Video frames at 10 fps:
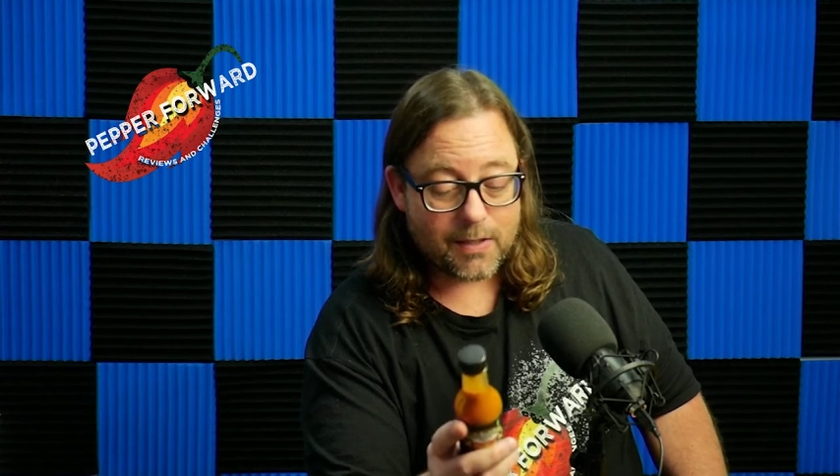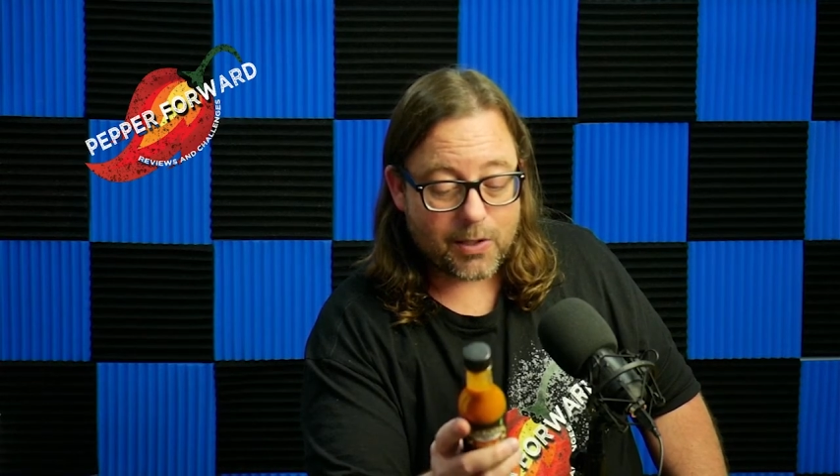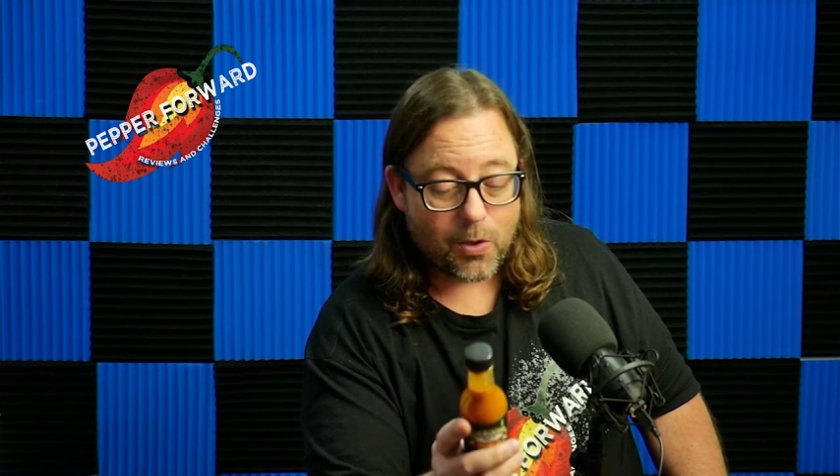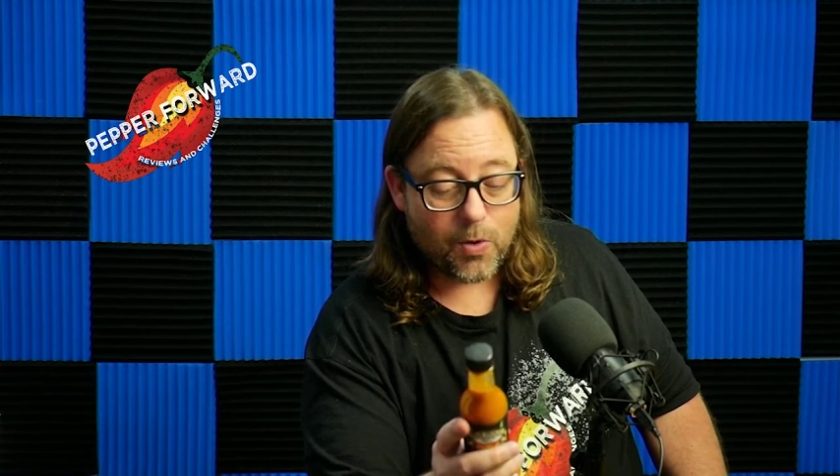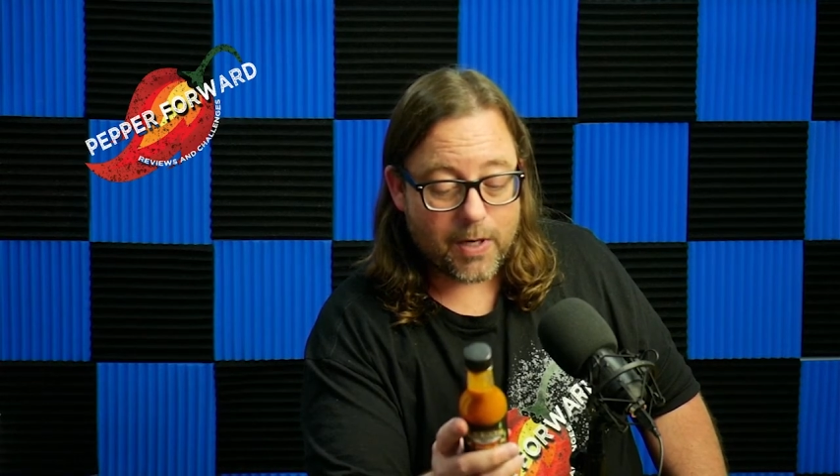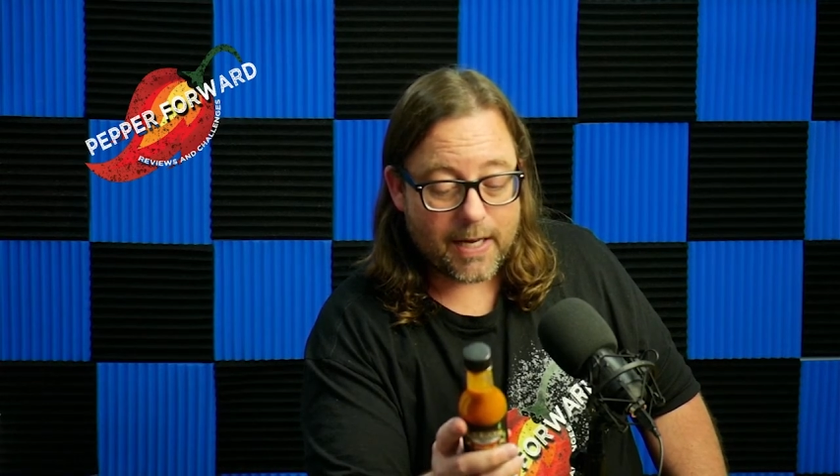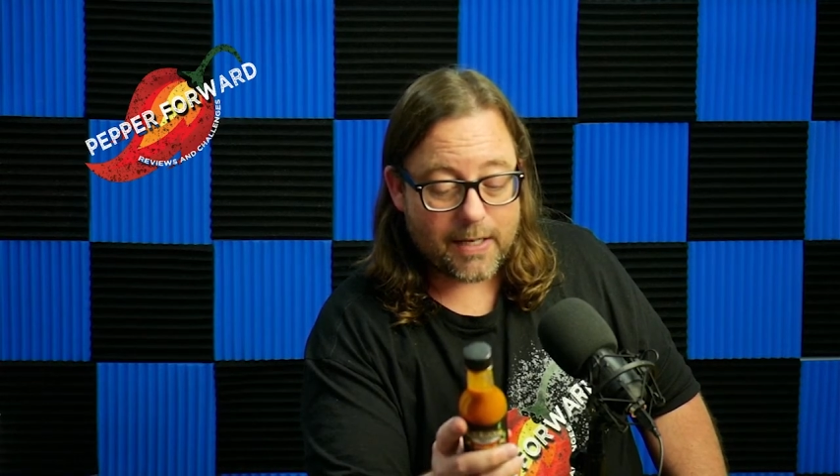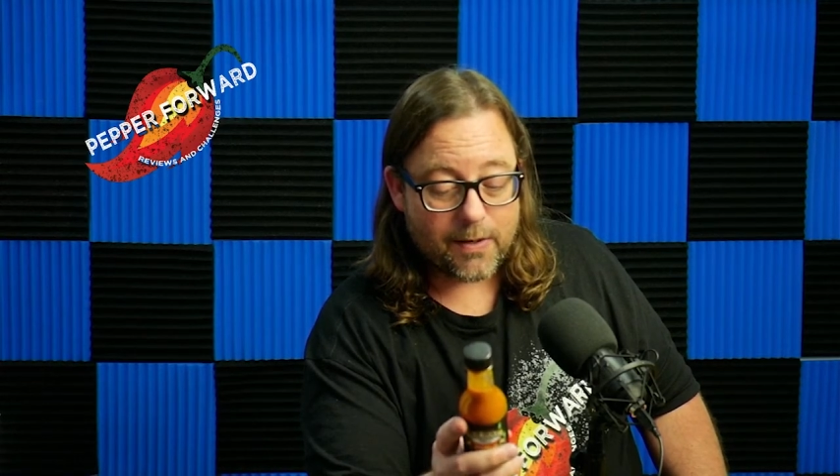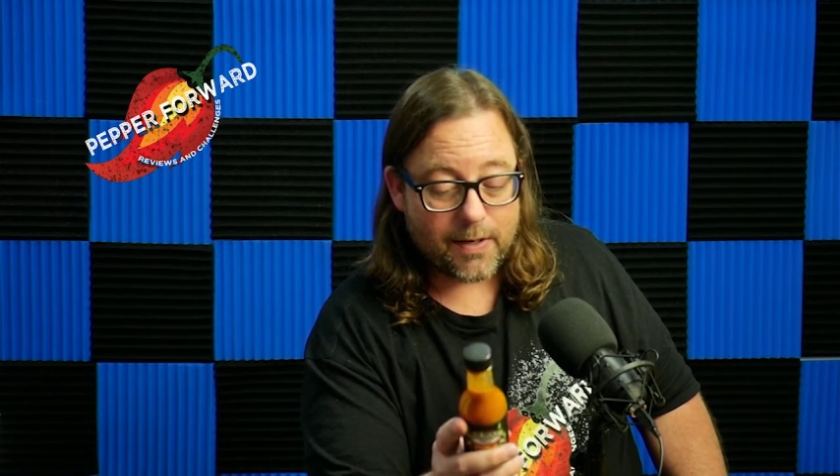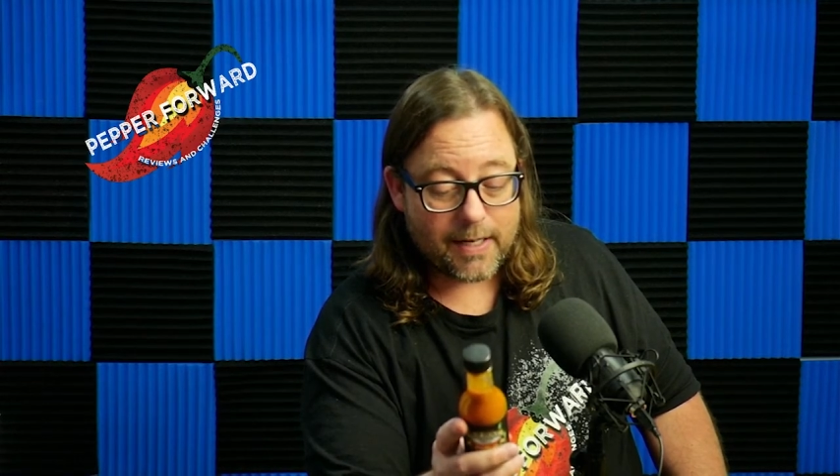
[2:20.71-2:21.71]

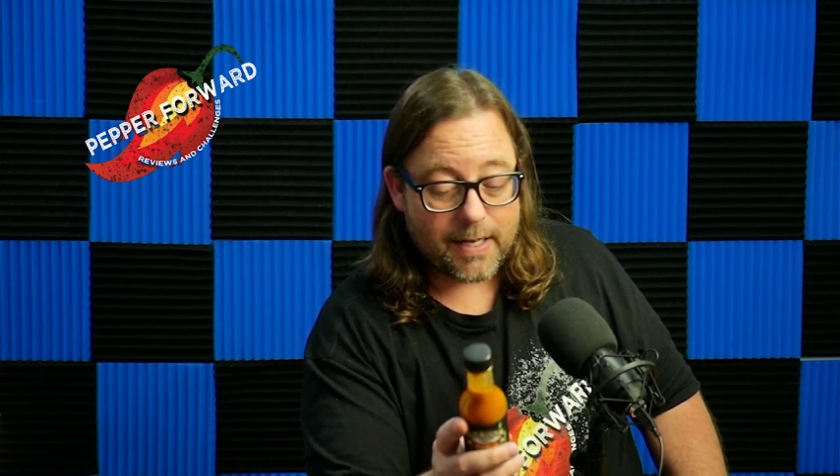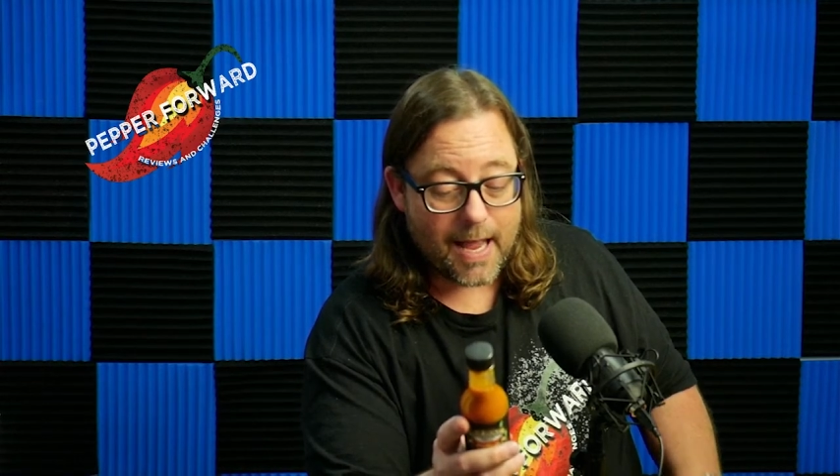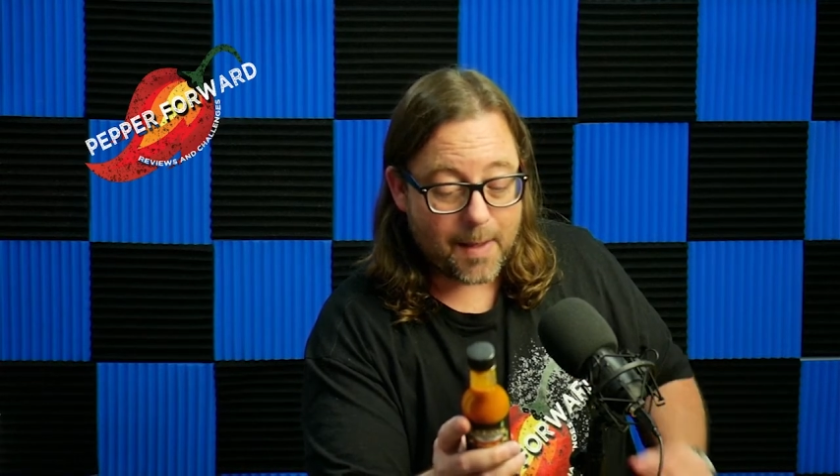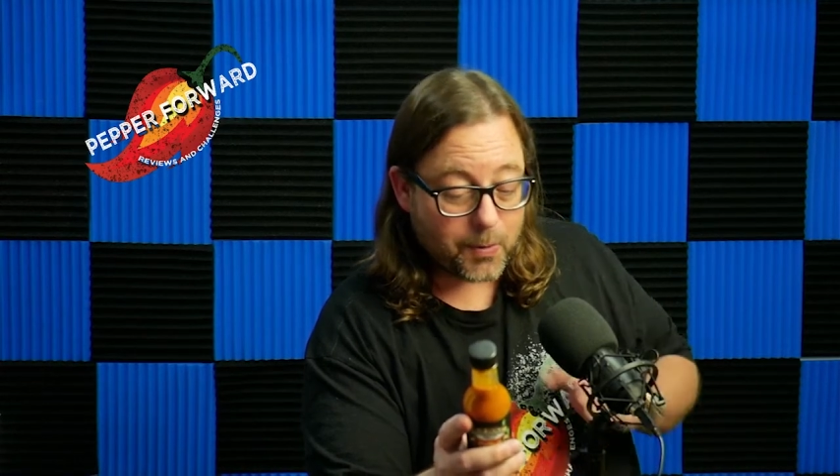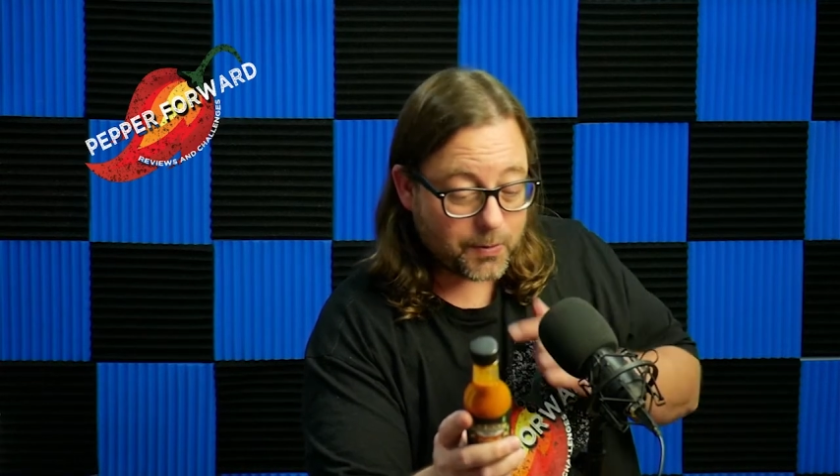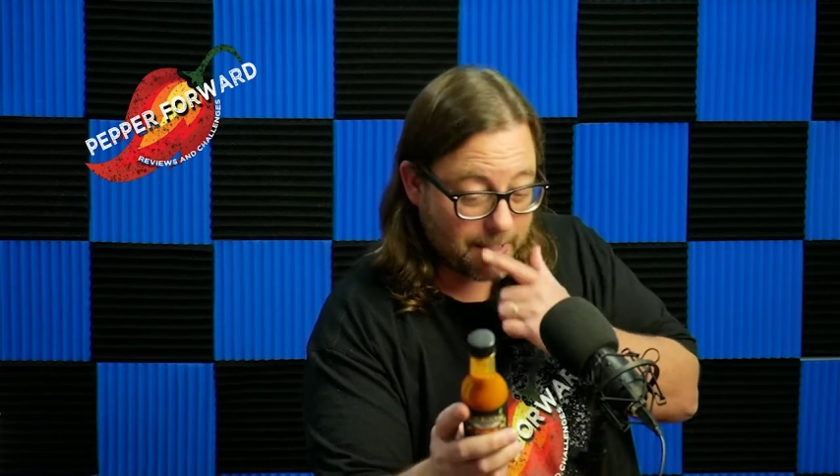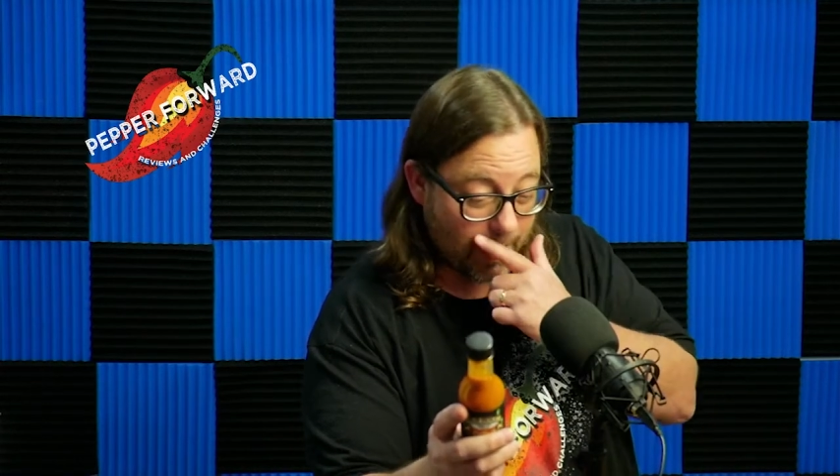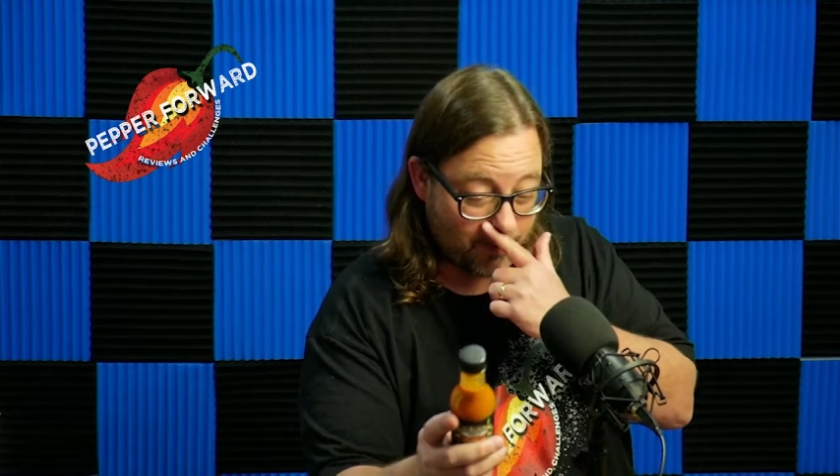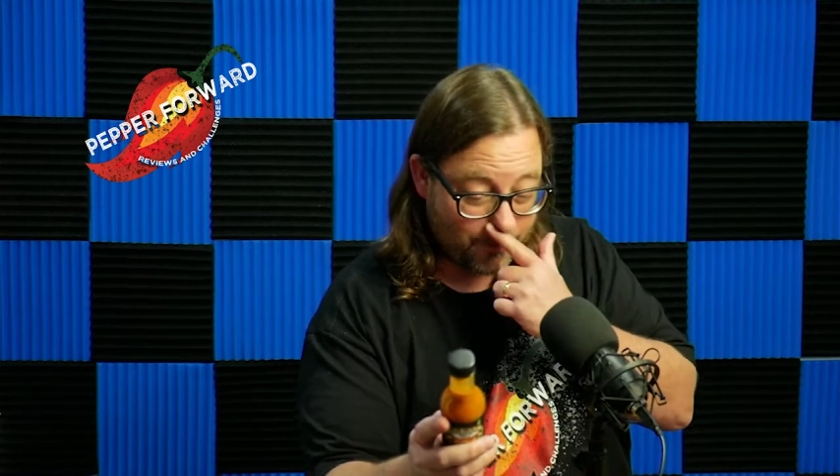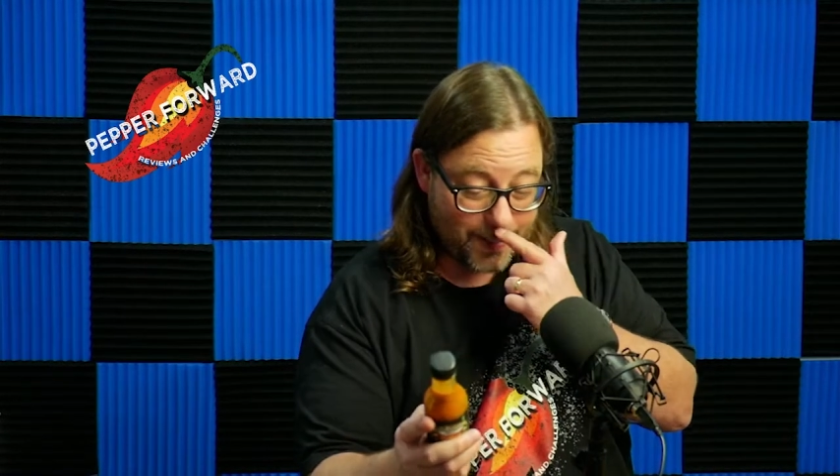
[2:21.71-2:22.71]
coriander, and apple
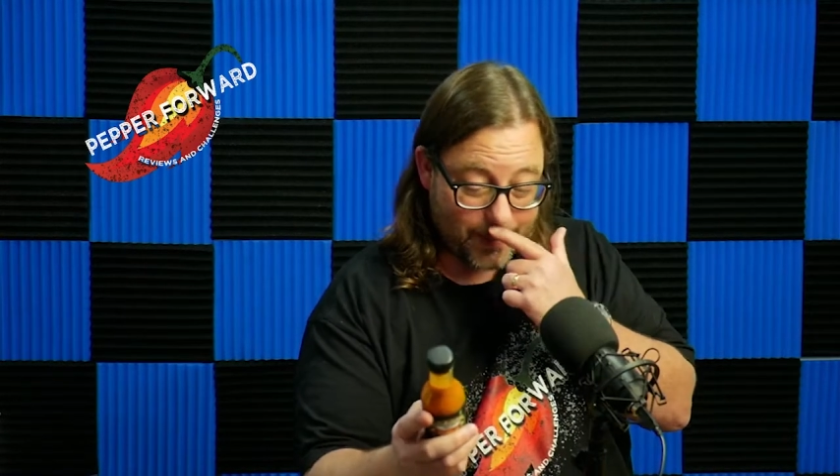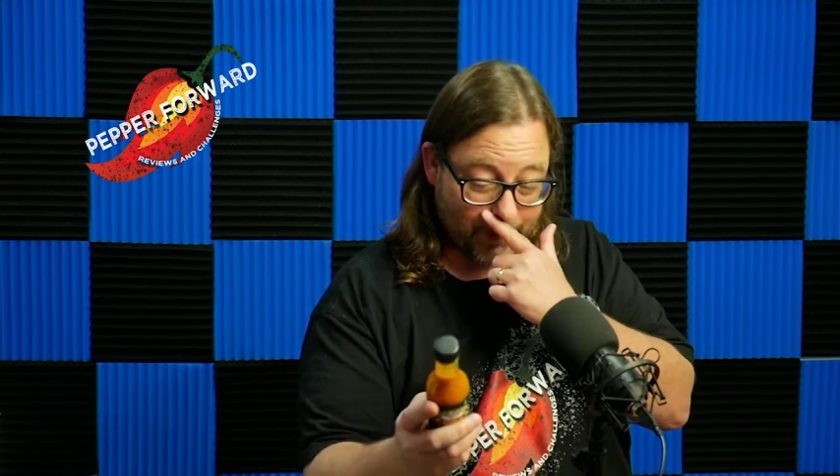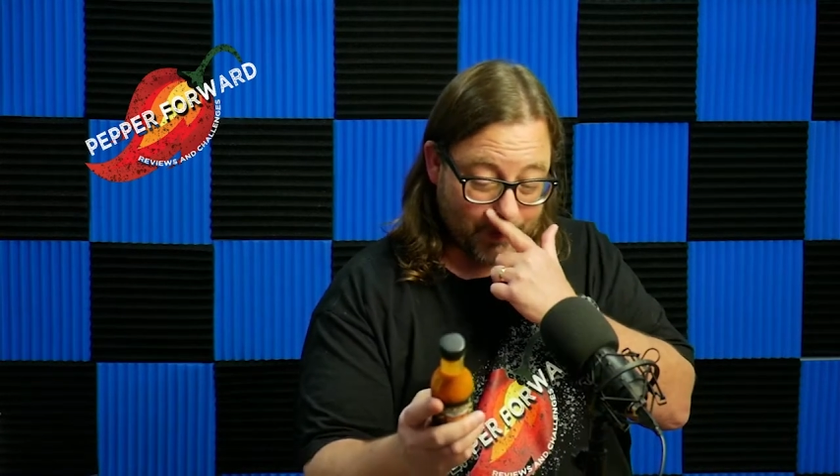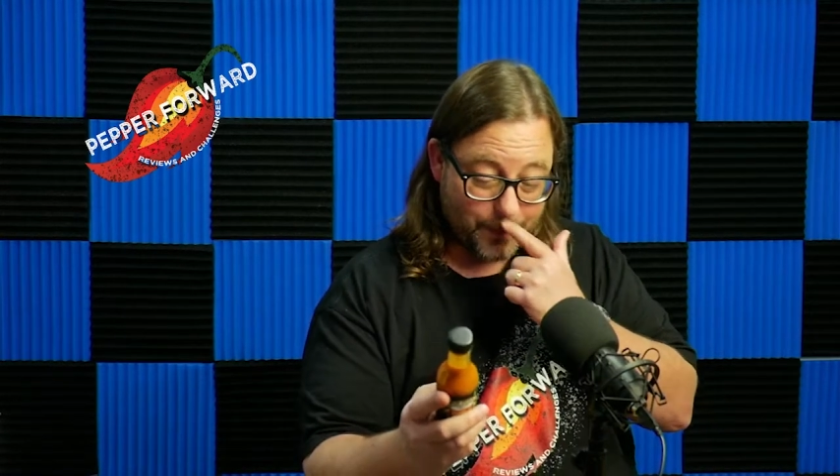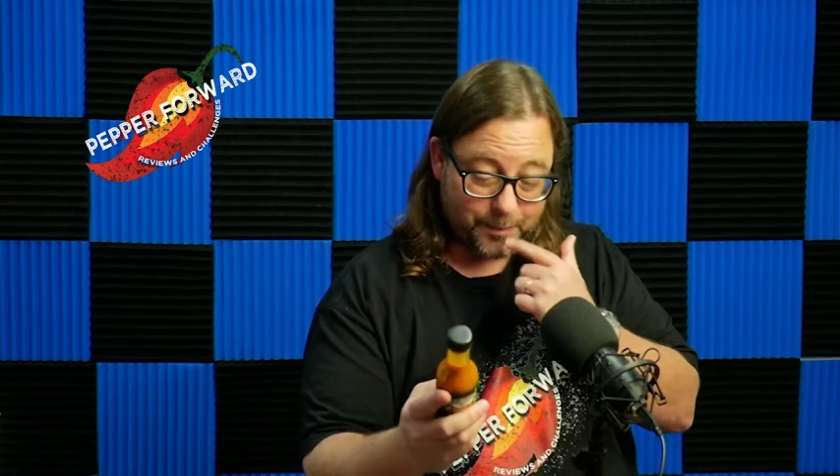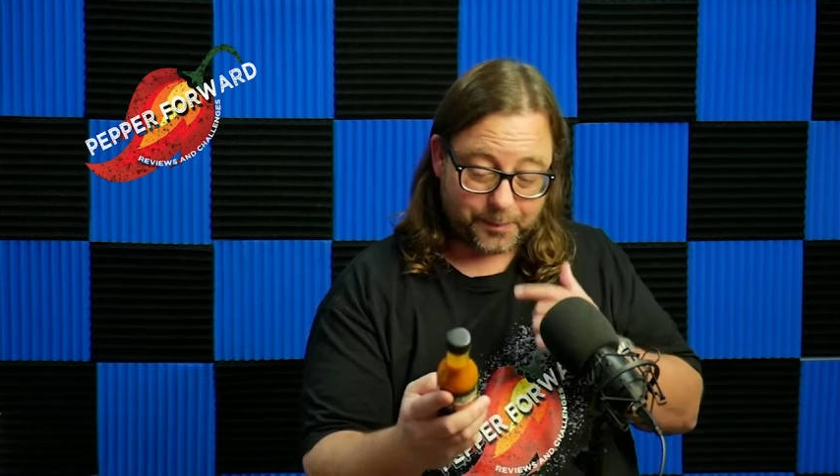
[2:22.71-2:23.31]
cider vinegar.